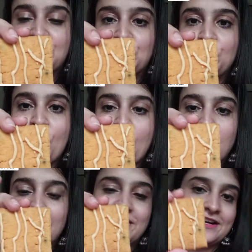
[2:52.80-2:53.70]
to
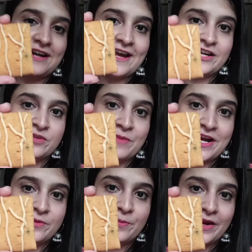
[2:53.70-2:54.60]
hold it, like it
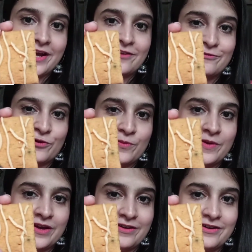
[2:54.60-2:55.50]
might break from
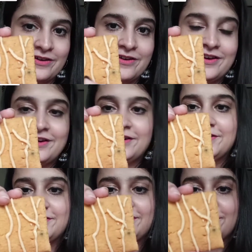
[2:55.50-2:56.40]
here.
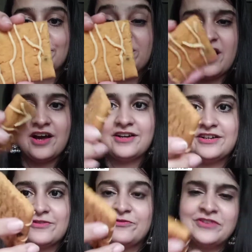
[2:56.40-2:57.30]
So yeah,
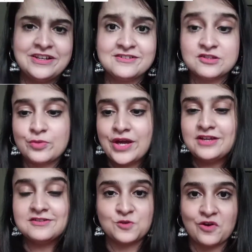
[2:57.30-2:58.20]
it feels
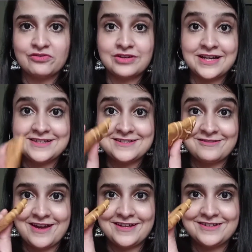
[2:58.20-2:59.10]
very soft. Let's
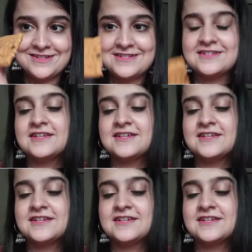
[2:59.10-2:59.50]
try this.